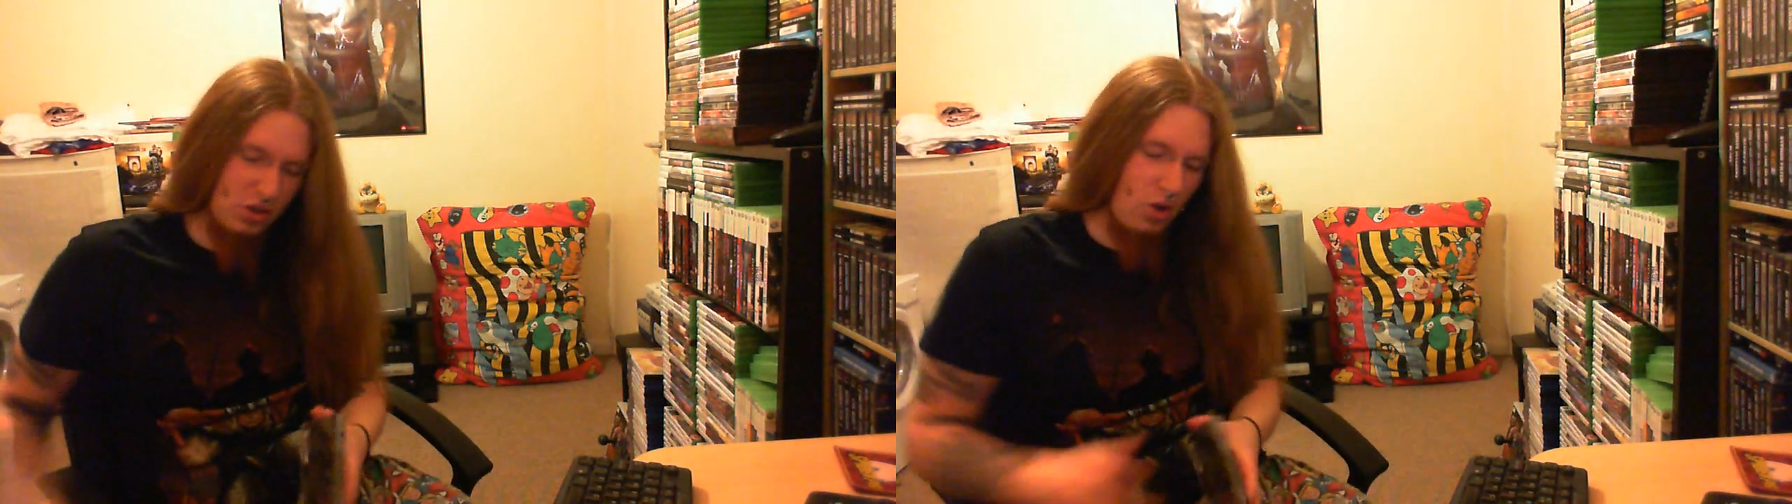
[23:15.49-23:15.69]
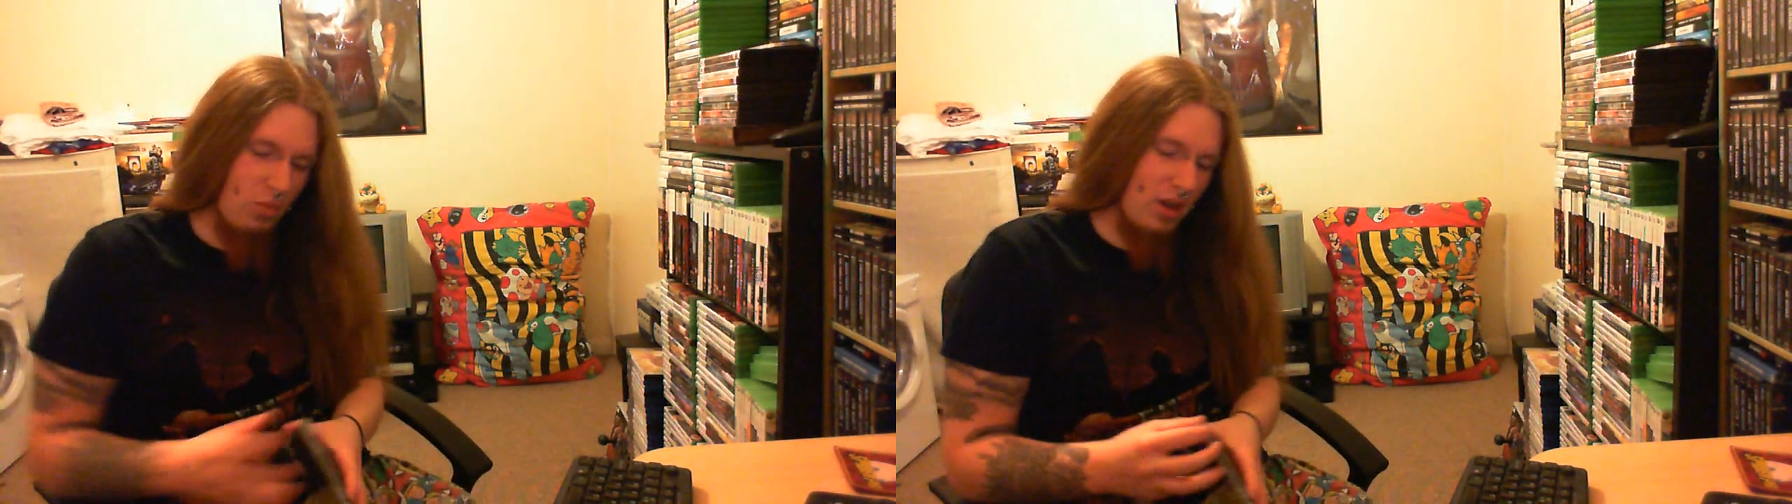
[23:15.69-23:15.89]

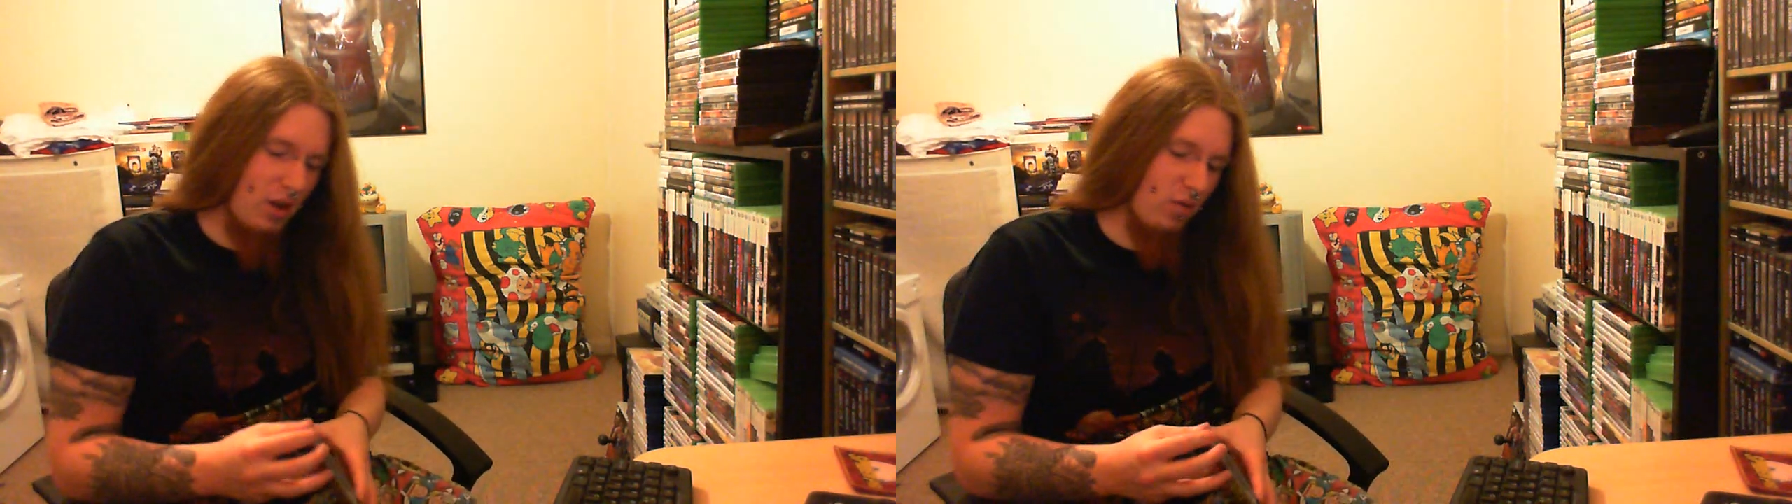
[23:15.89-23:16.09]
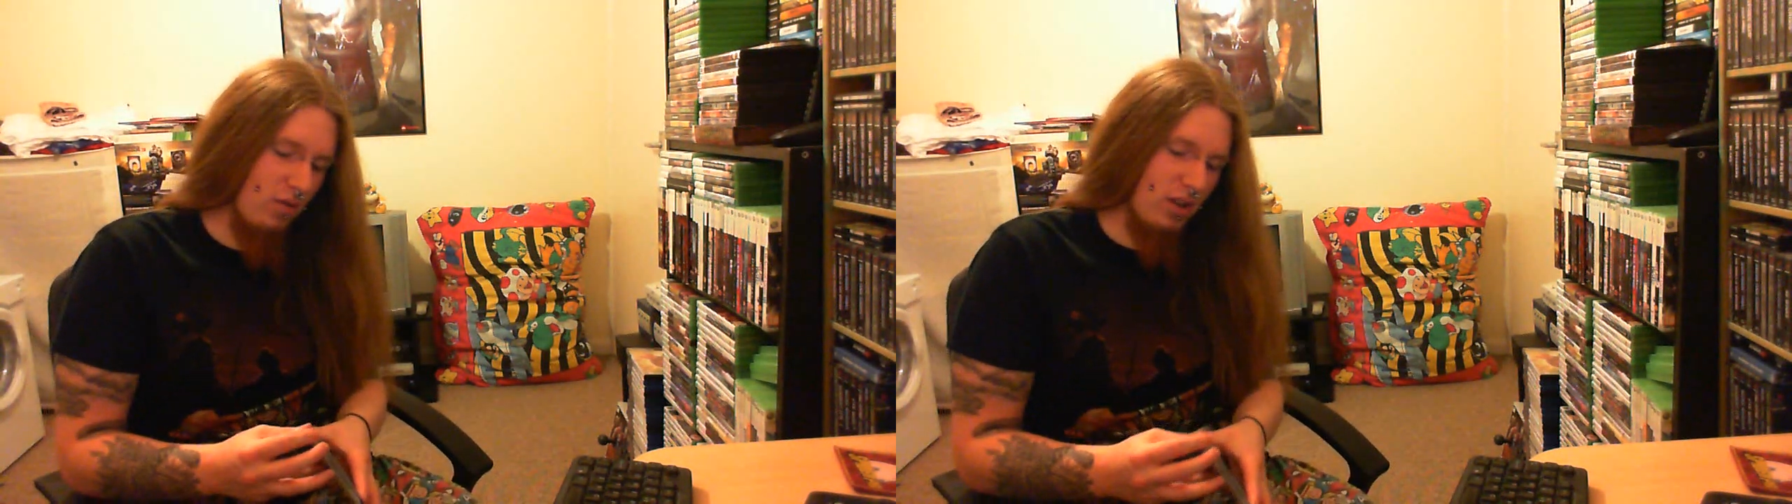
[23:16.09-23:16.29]
cop that
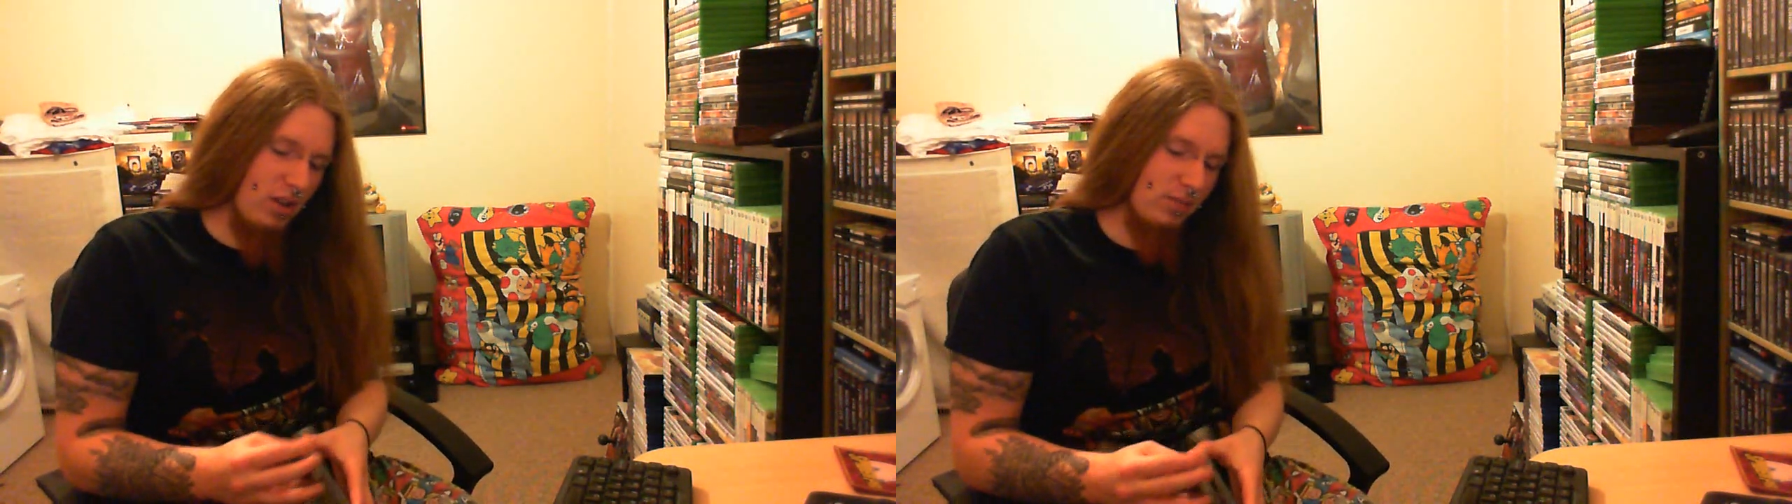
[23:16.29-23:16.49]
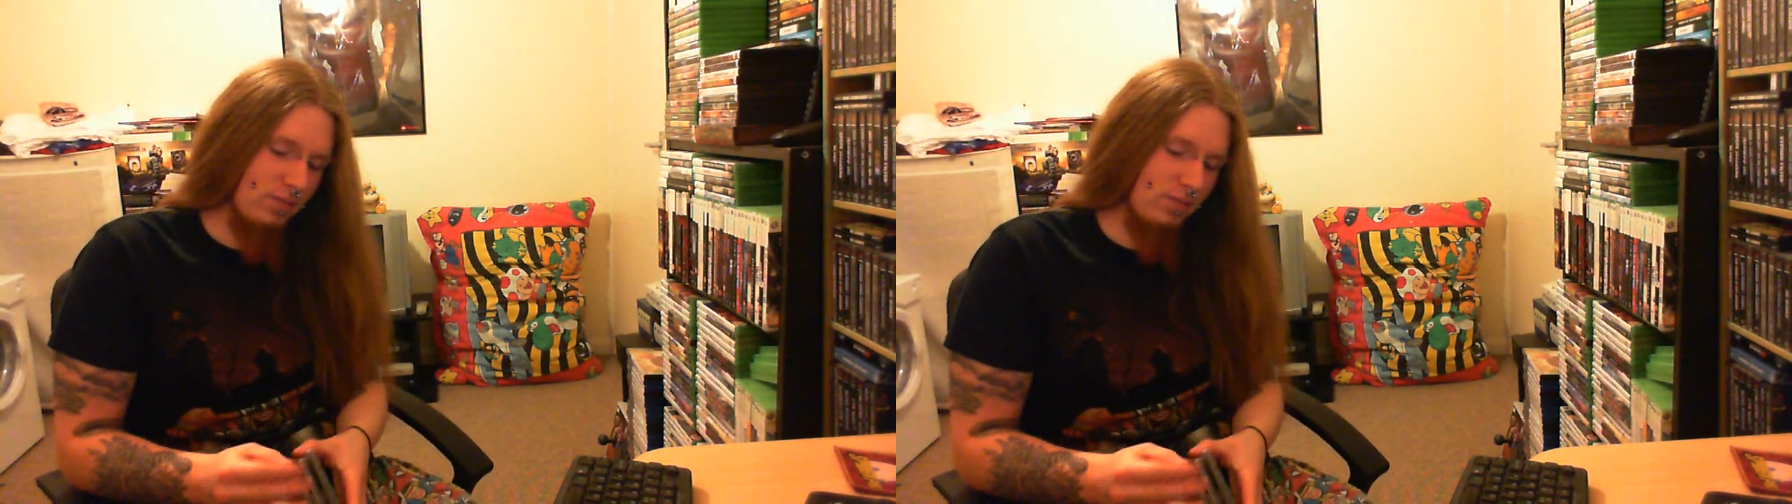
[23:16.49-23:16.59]
over there.